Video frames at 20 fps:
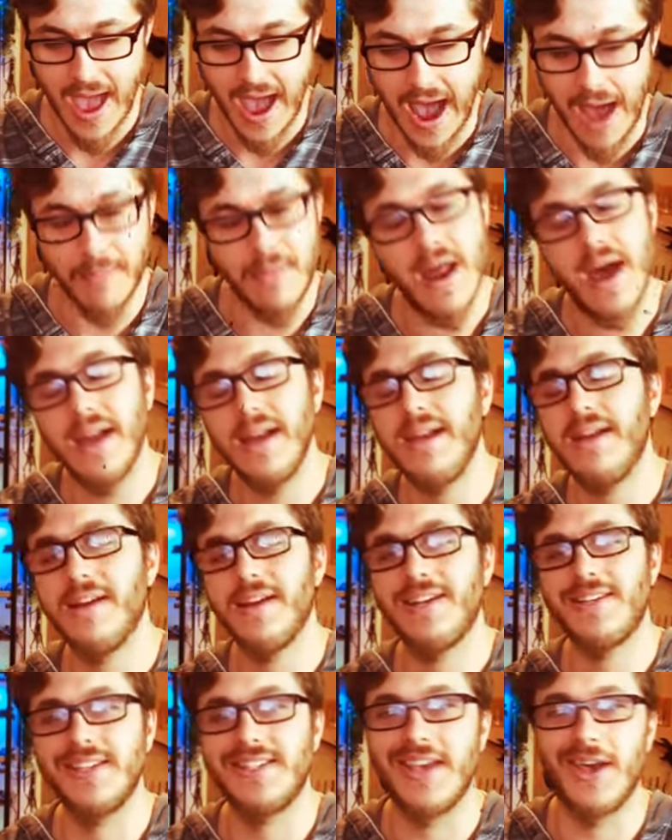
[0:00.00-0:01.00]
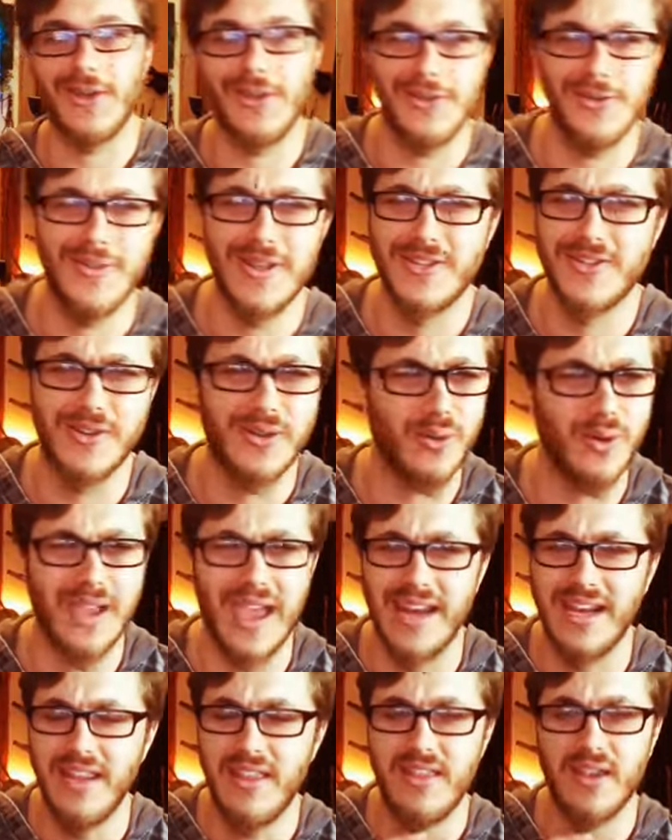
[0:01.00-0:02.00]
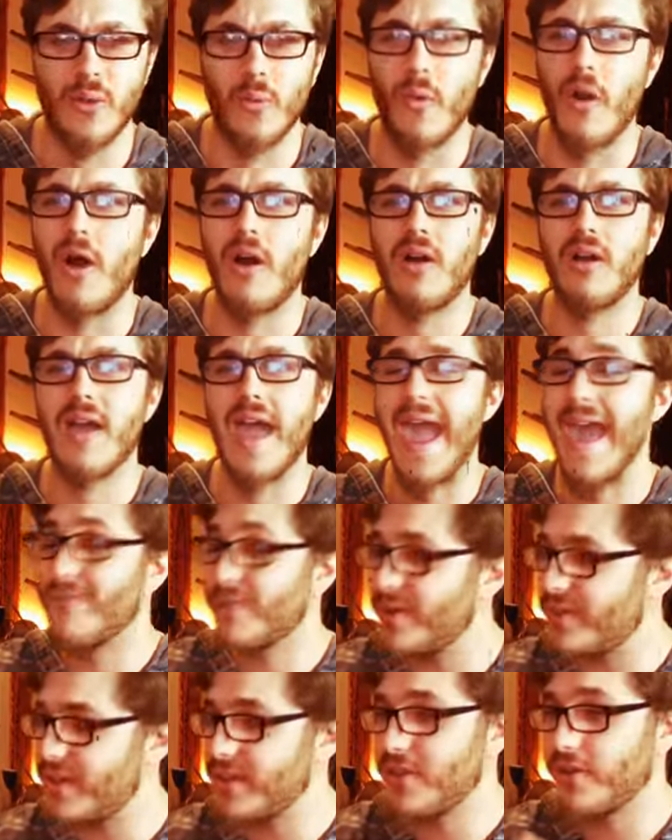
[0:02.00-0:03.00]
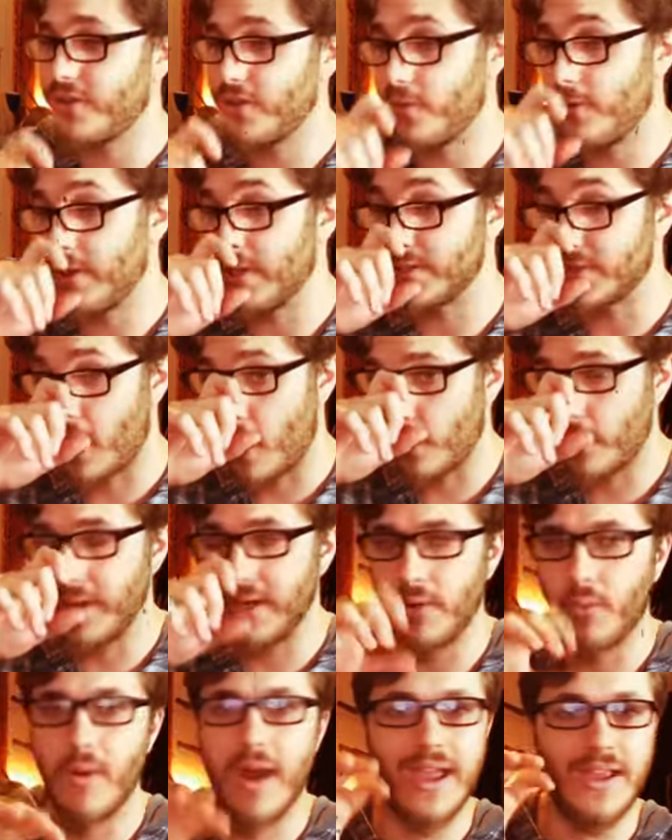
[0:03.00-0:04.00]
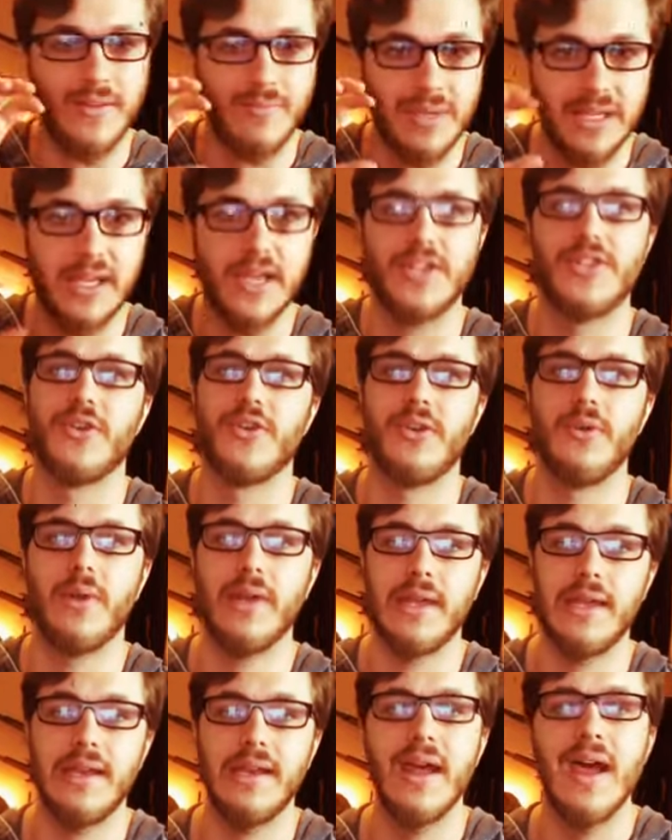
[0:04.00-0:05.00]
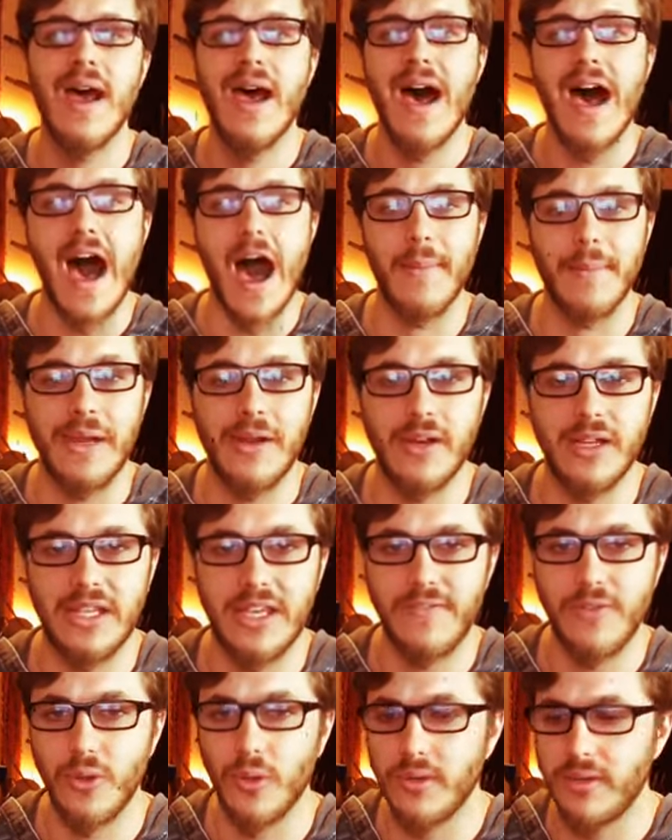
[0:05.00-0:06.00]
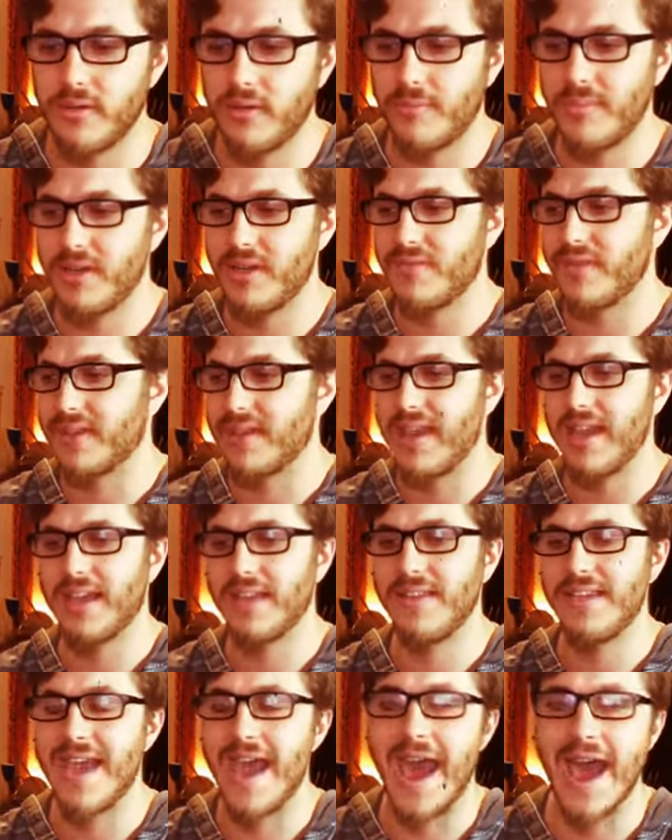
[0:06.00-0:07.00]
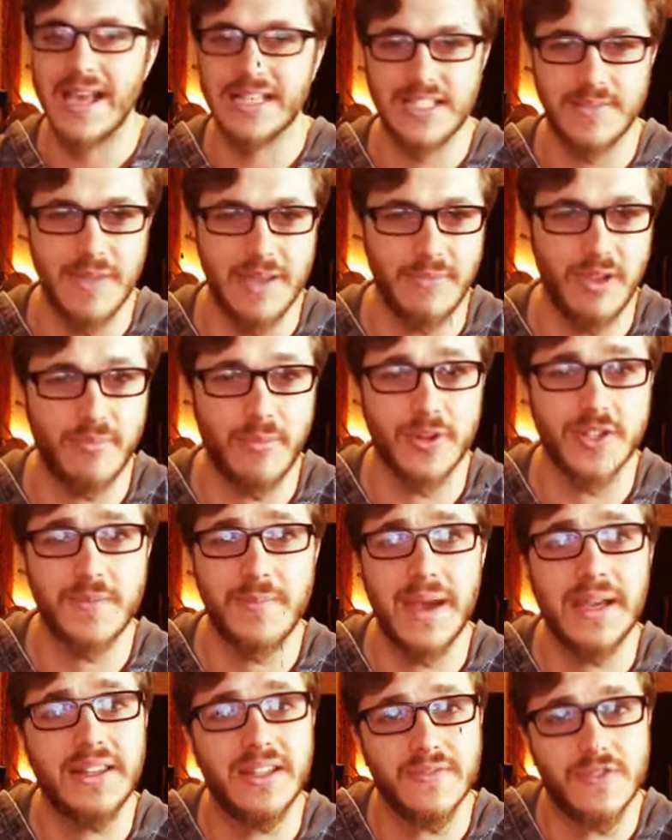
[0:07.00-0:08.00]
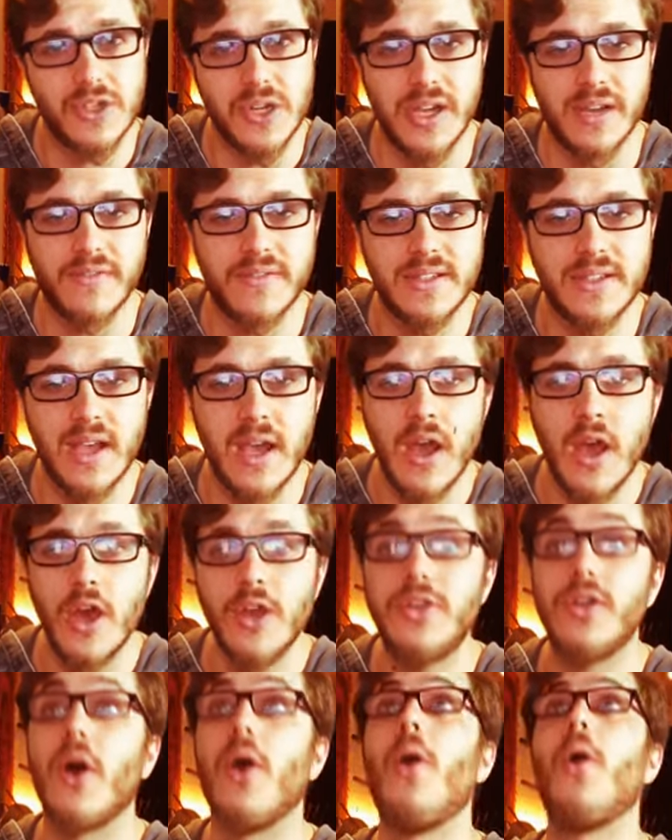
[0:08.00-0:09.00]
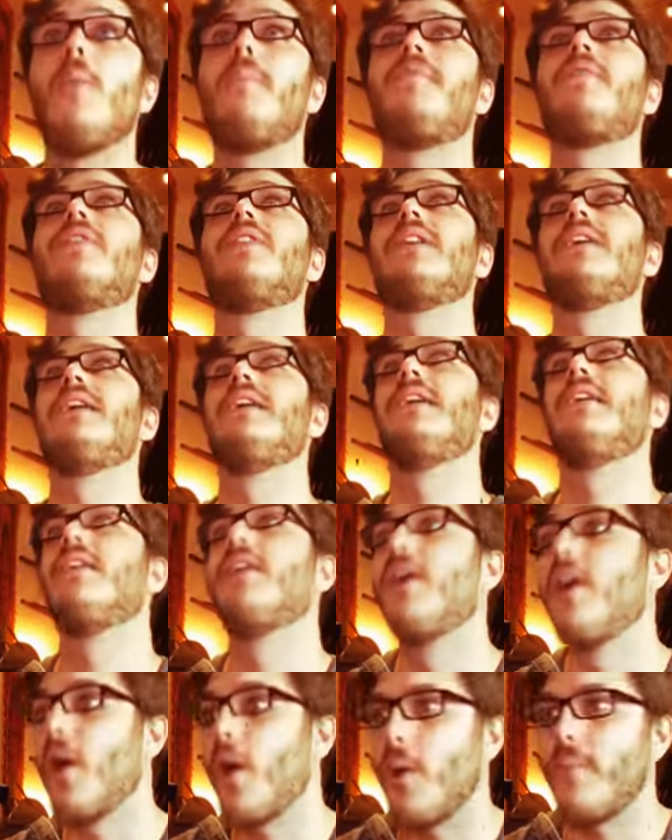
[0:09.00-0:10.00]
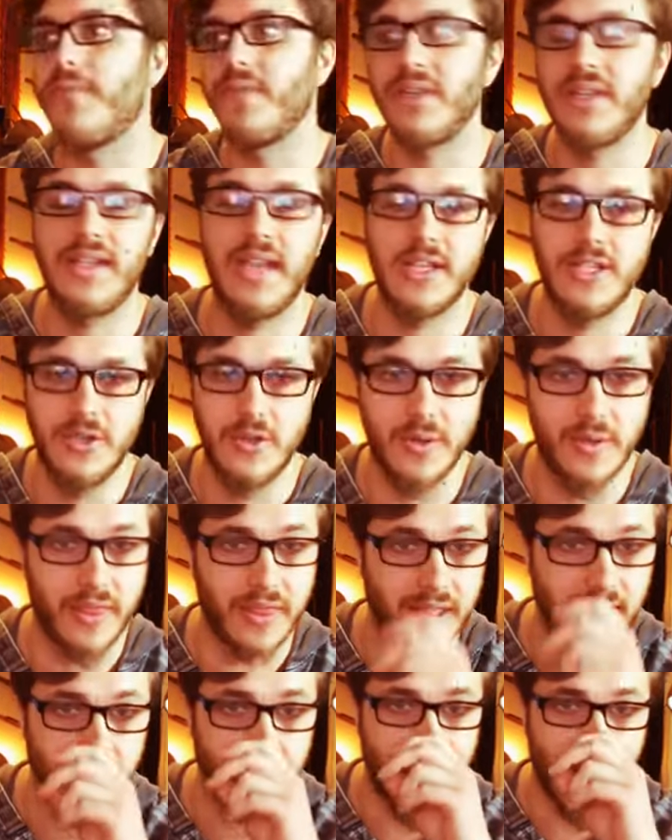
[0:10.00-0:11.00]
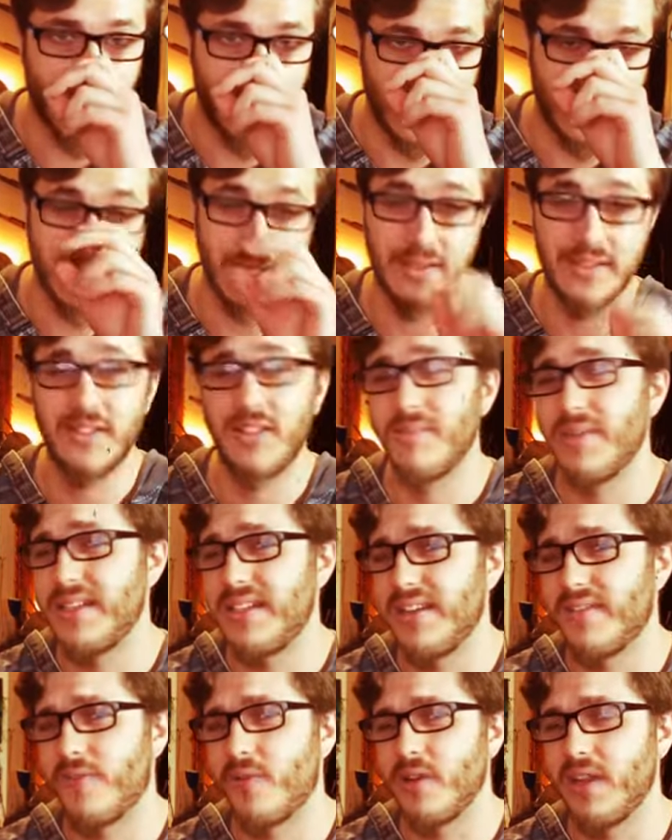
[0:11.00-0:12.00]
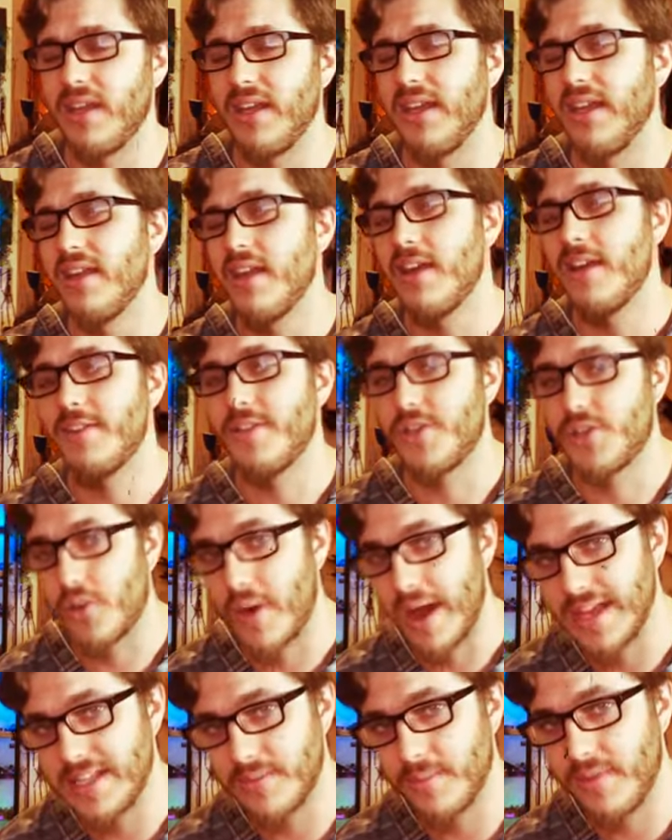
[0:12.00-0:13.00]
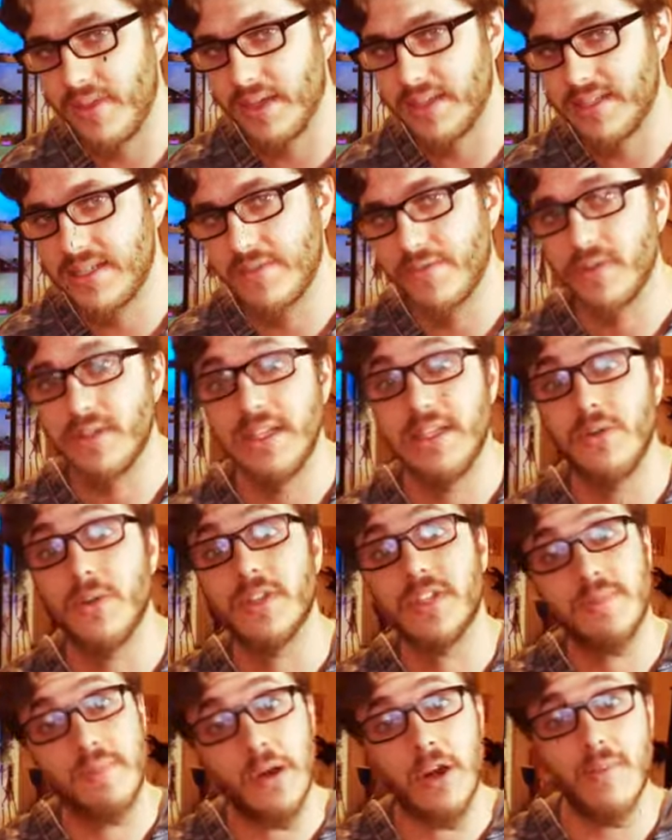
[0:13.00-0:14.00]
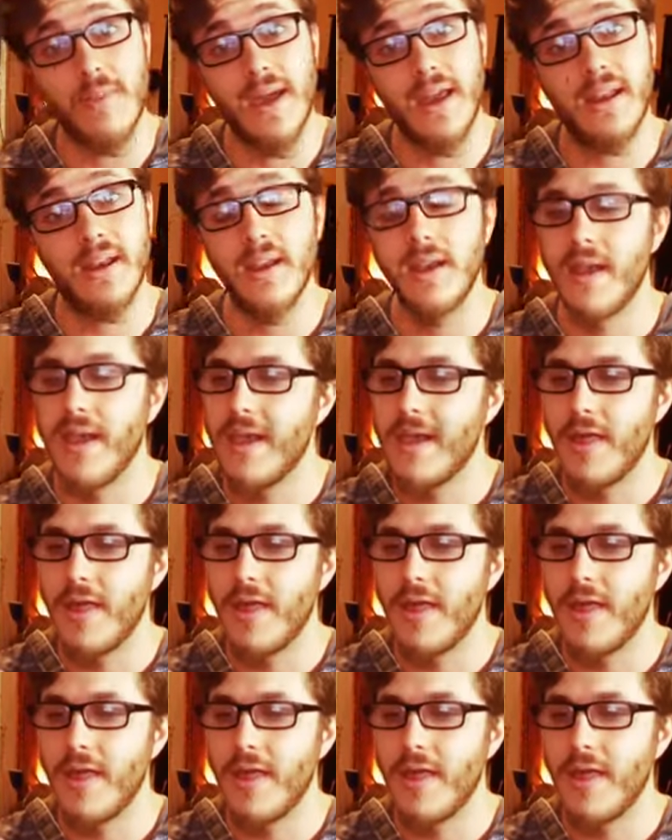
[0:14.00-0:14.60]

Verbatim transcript: I'm not here to tell you that you're doing anything wrong. Everything you're doing is already right because you're doing it. I'm here to give you a little bit of a kick in the ass and maybe a perspective shift to hopefully hopefully get you to think about things a little bit differently, to try some things differently, to experiment.